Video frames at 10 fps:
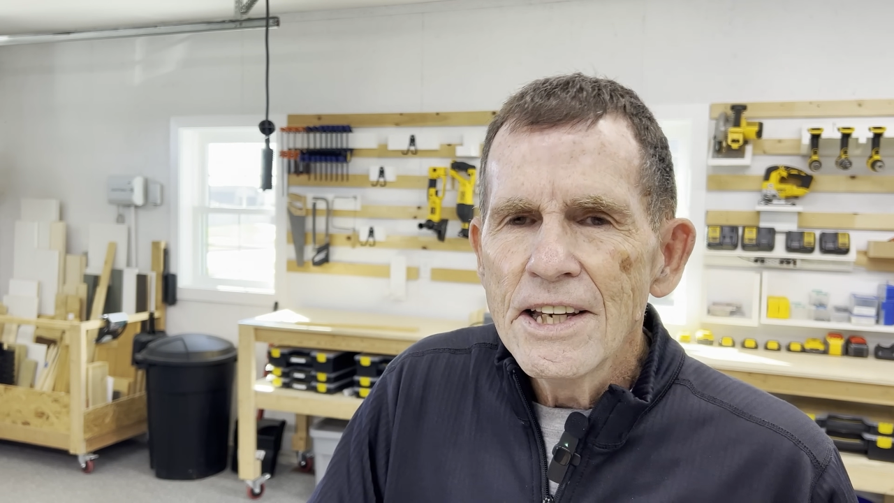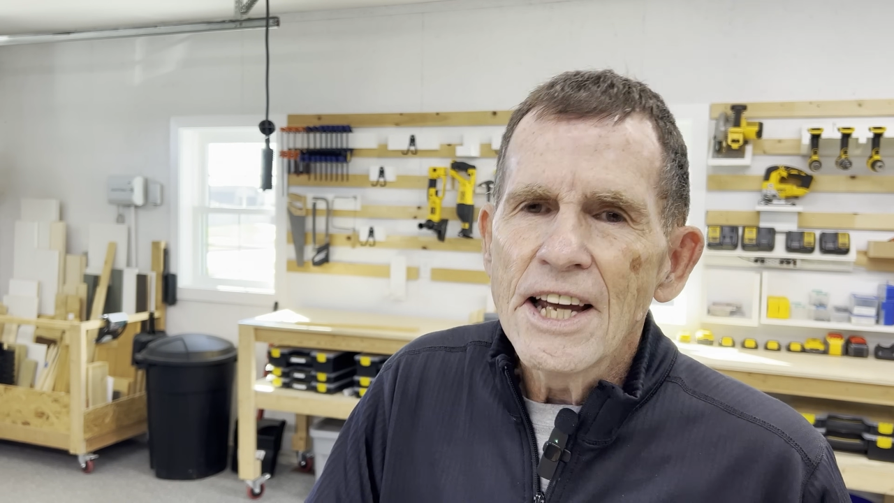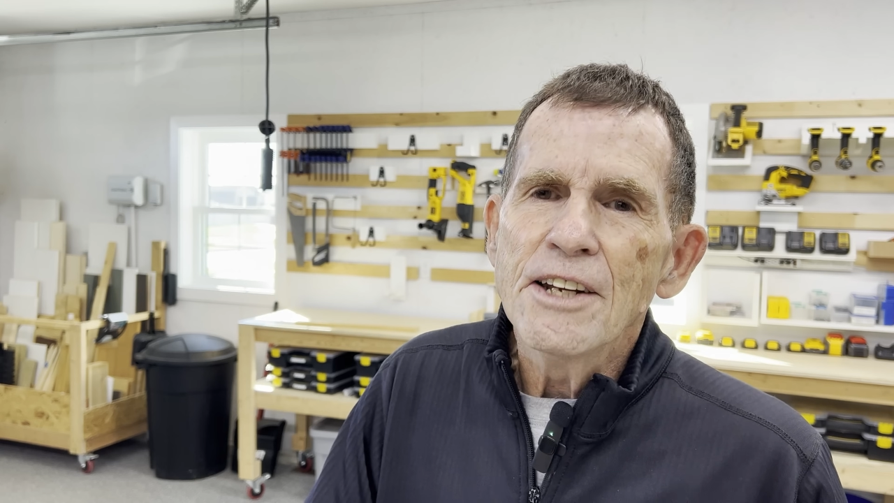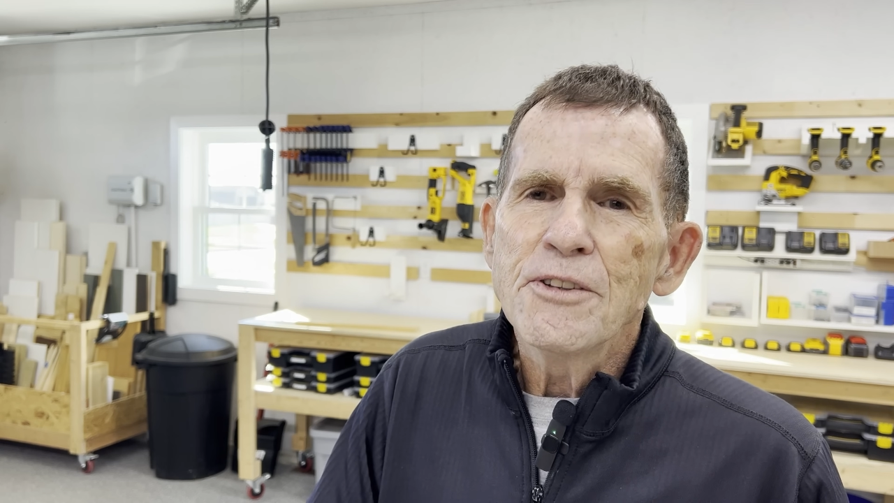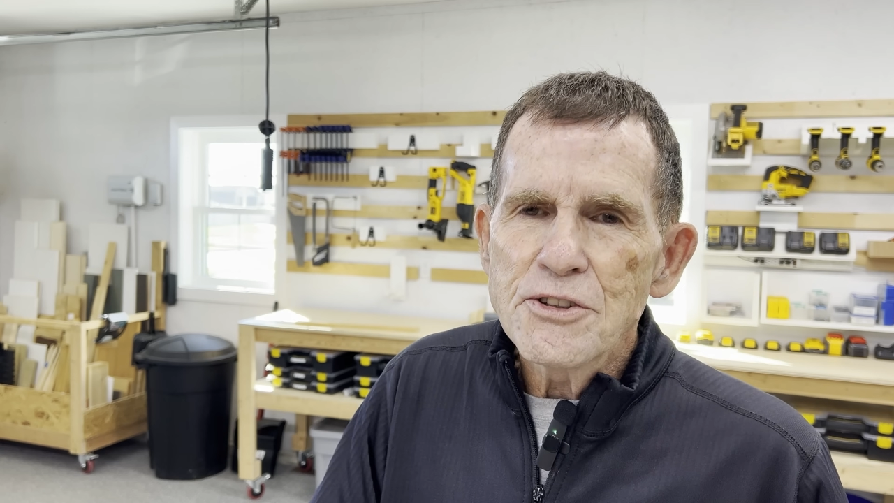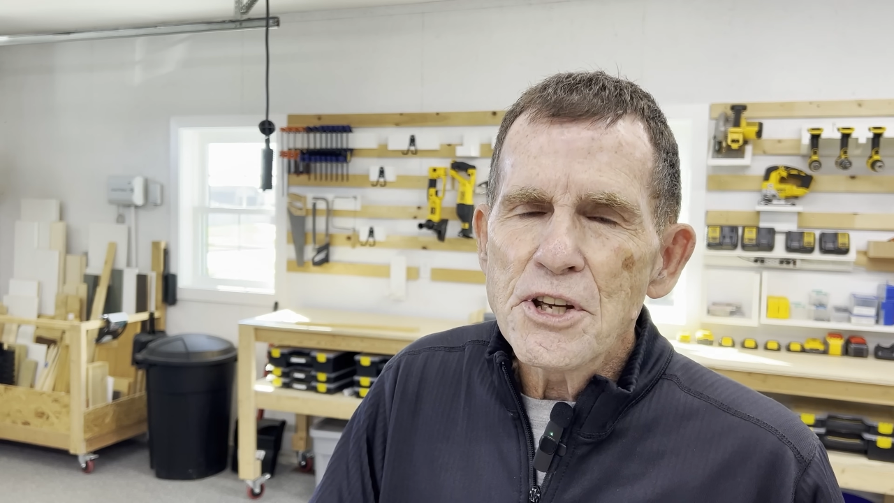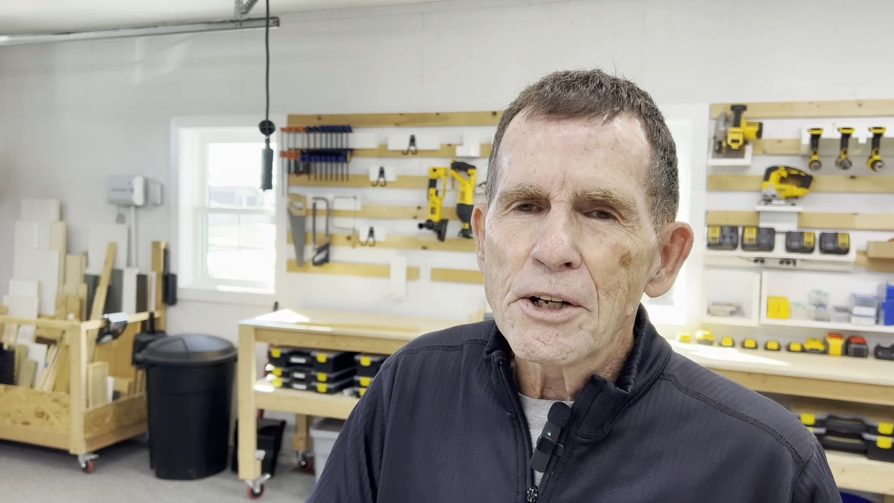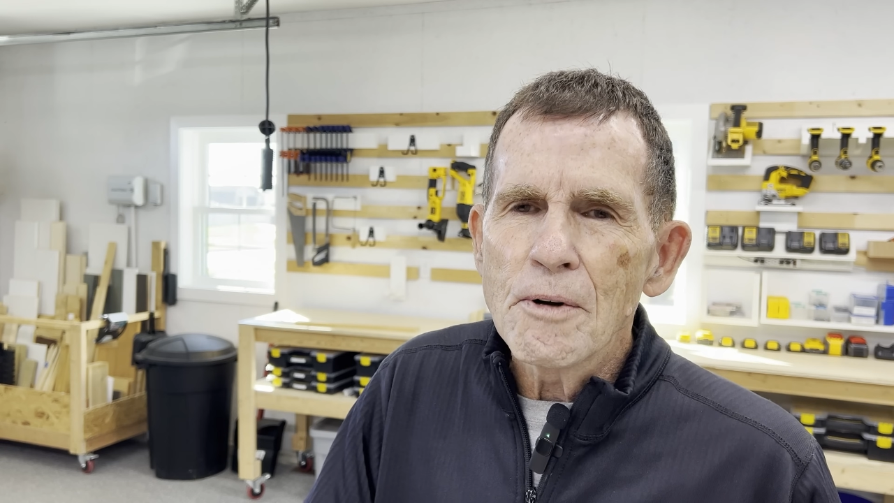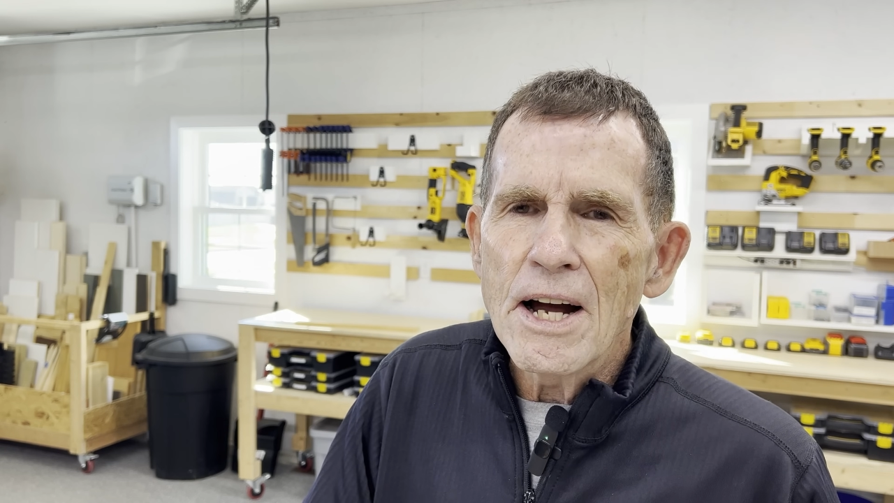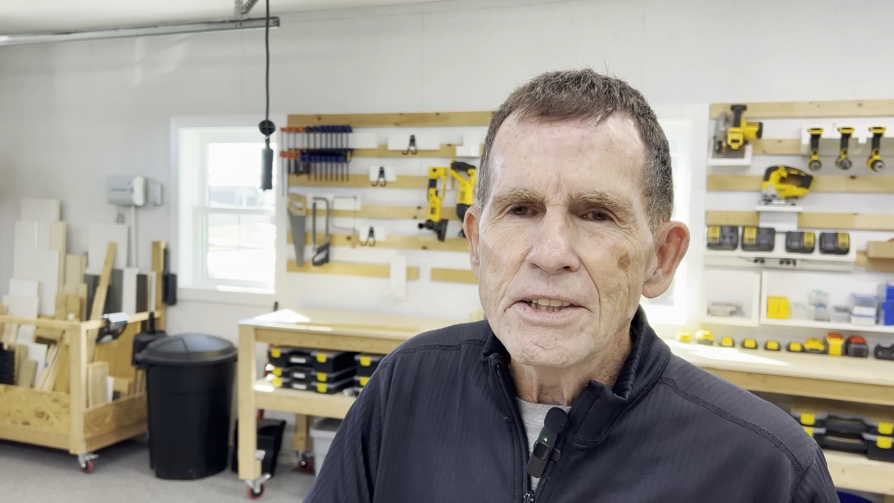And if you stick
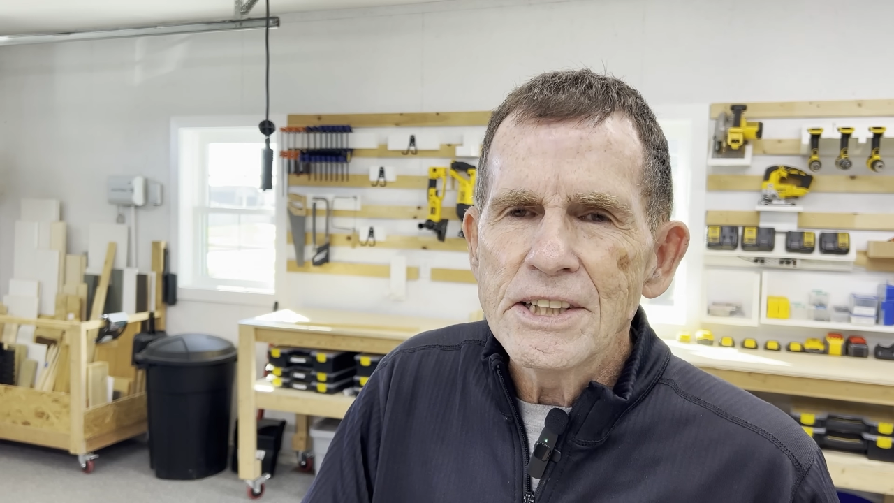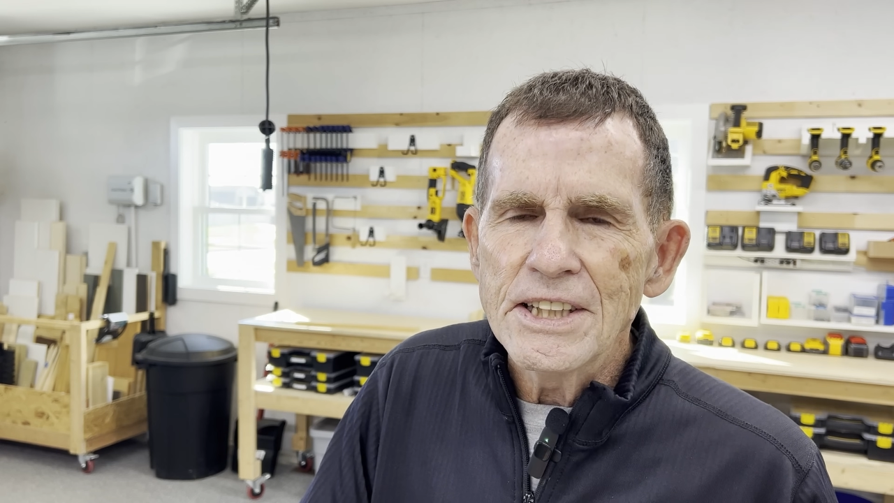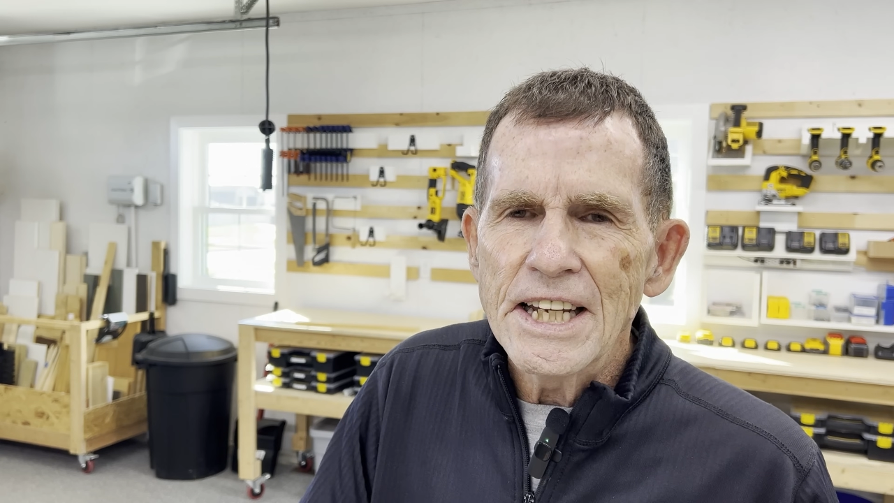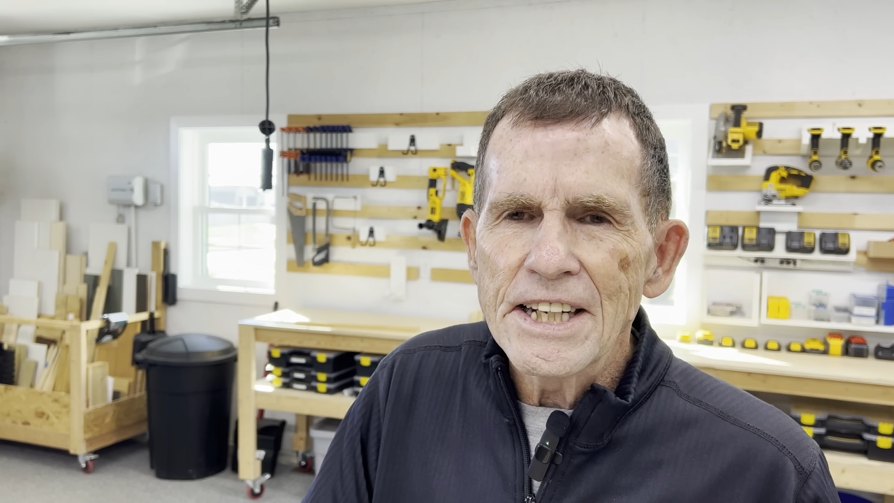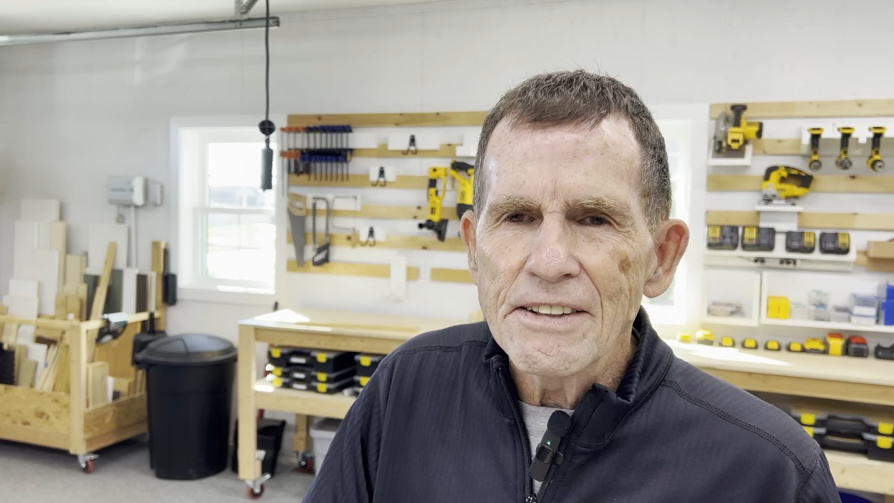around to the end,